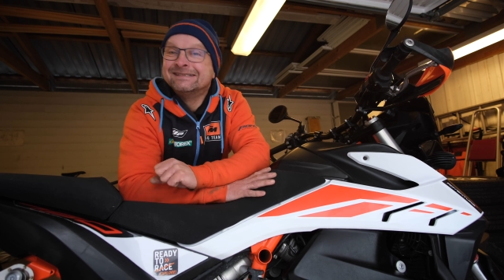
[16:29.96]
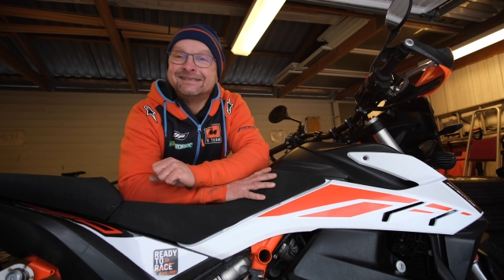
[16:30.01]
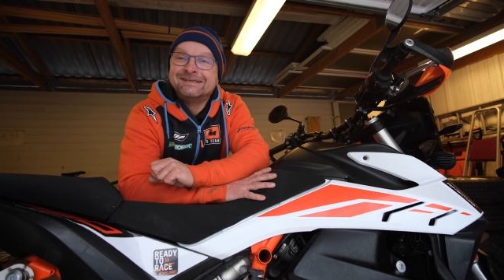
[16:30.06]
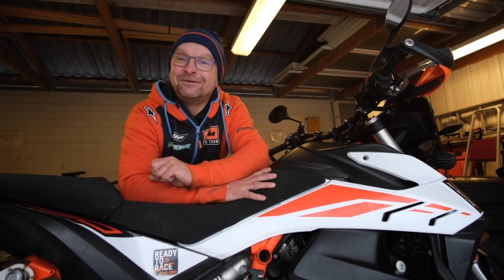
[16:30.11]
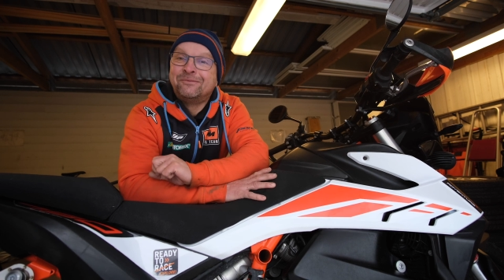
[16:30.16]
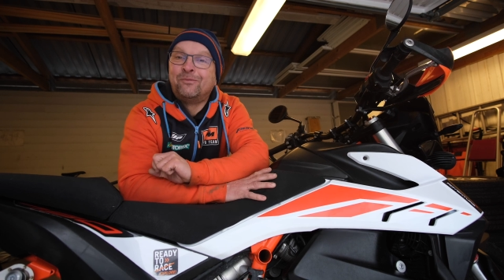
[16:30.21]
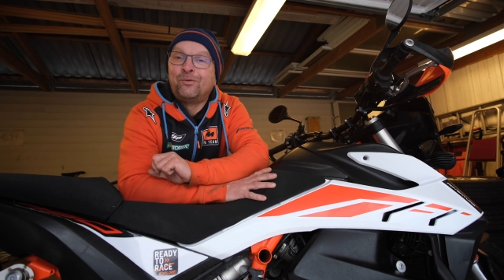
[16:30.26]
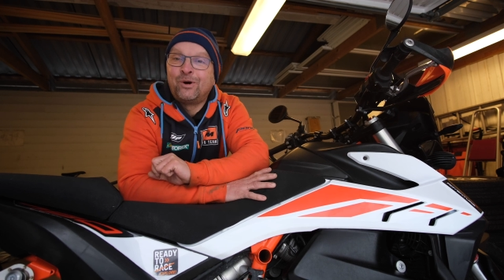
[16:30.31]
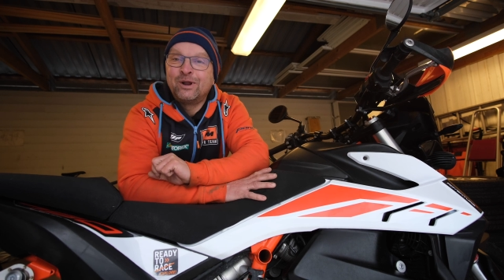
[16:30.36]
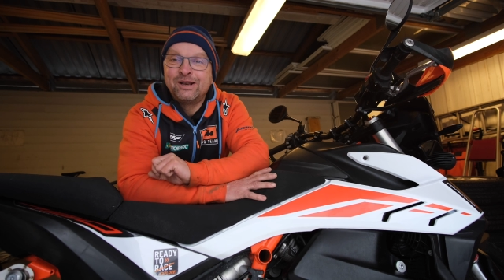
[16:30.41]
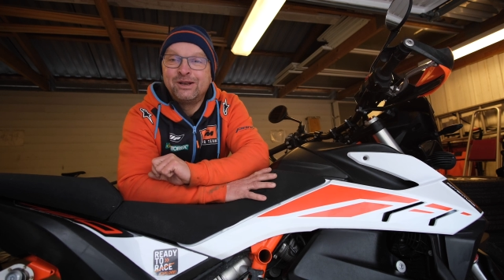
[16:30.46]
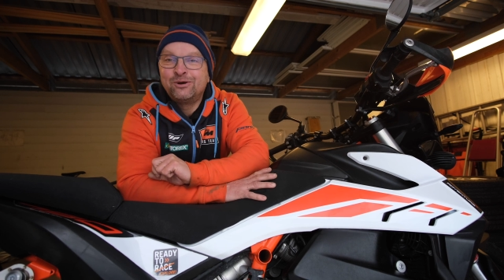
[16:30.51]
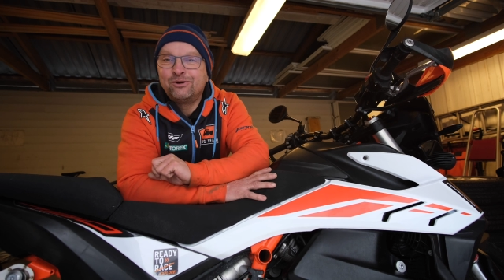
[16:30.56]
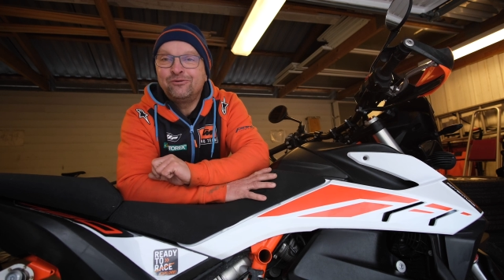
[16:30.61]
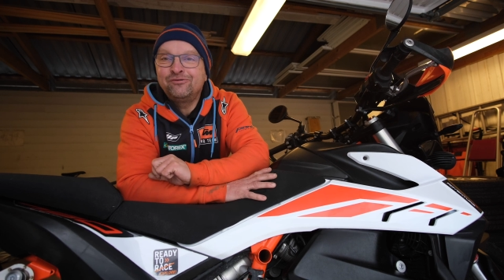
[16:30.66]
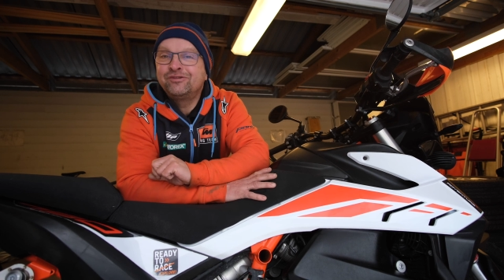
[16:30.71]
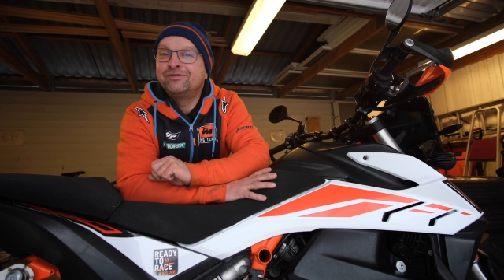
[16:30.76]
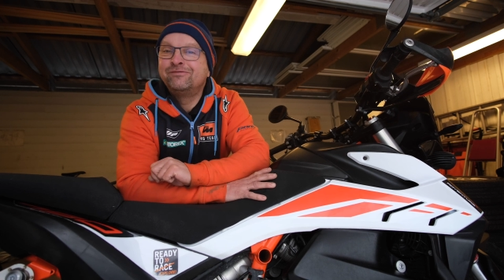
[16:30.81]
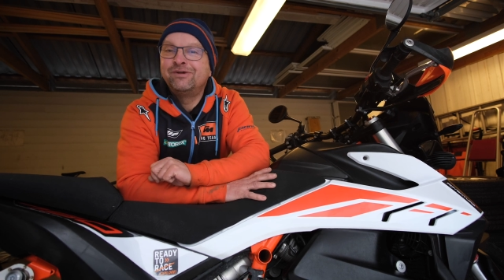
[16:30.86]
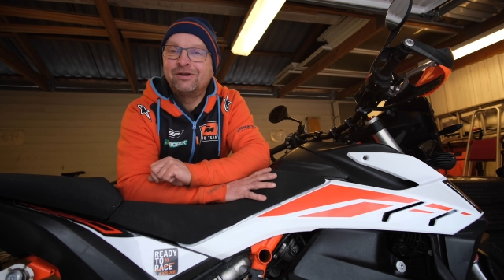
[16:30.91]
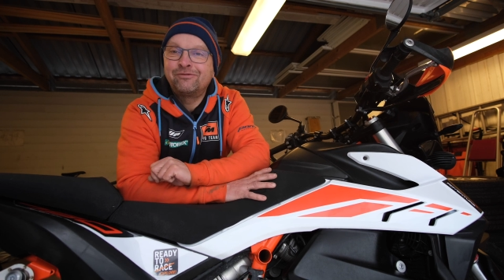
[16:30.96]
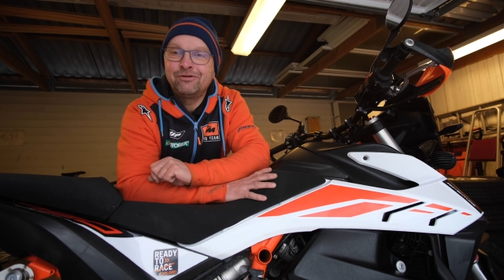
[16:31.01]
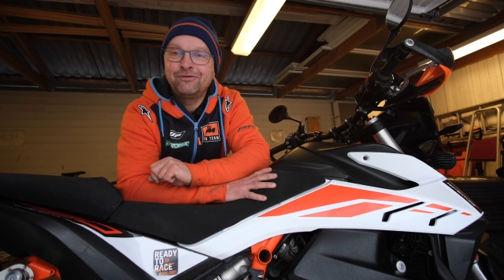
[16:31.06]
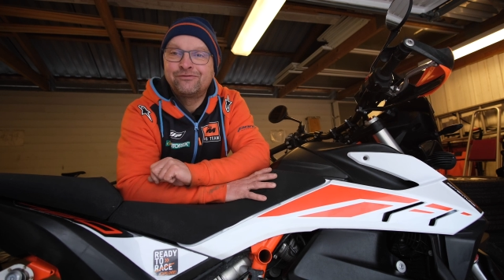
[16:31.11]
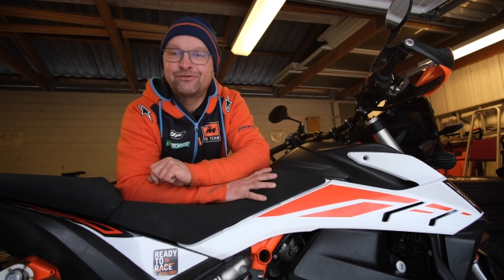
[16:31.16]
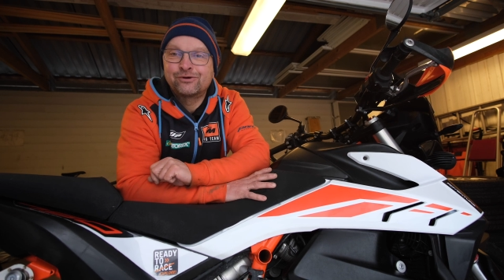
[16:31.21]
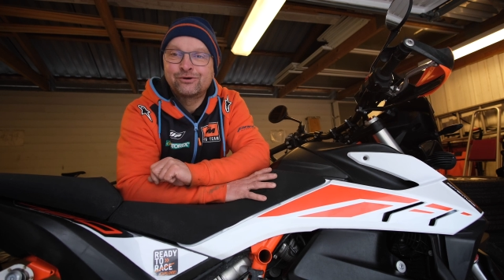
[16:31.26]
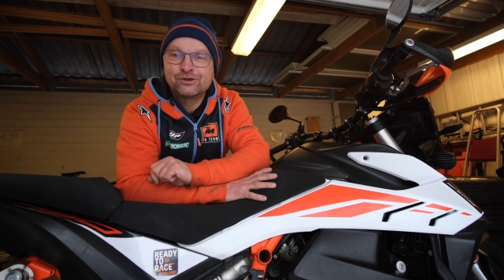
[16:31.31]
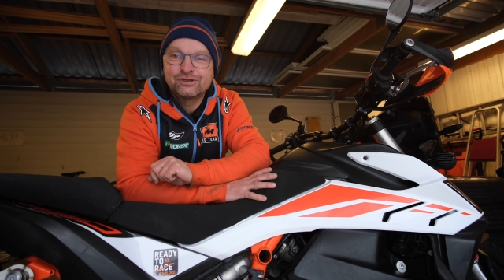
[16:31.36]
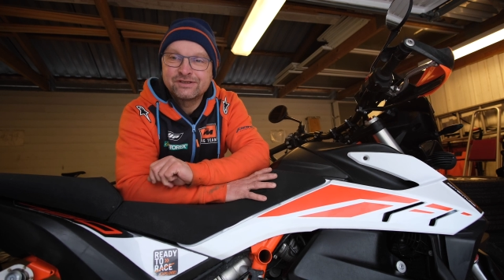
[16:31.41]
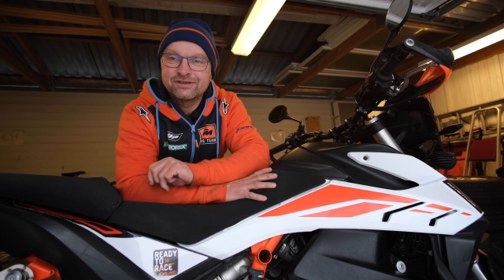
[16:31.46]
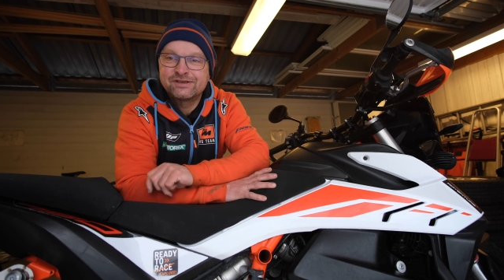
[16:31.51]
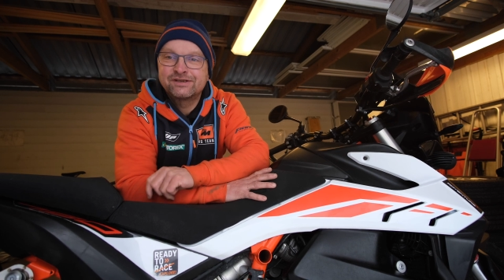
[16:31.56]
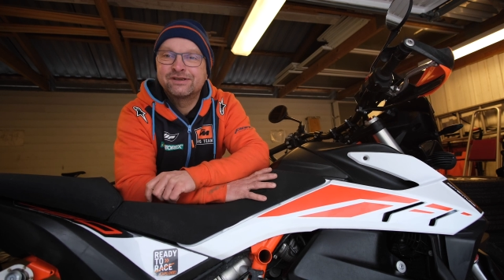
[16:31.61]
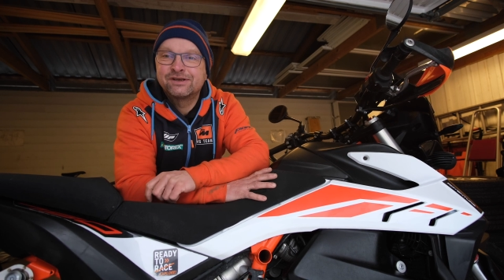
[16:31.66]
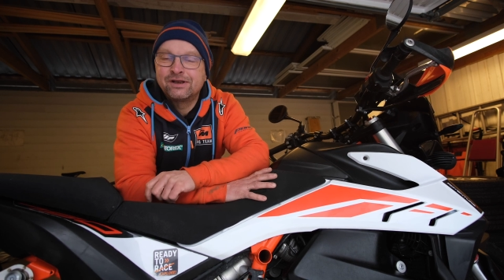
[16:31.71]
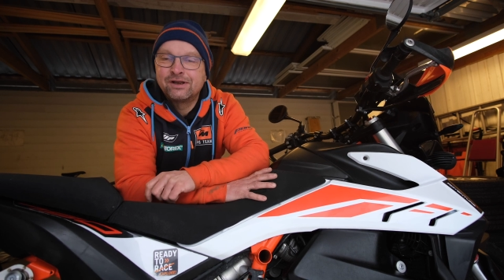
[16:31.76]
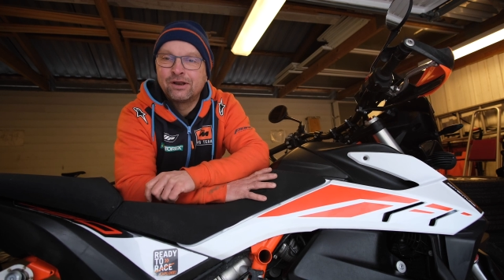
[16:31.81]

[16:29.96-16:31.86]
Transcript: one of the very first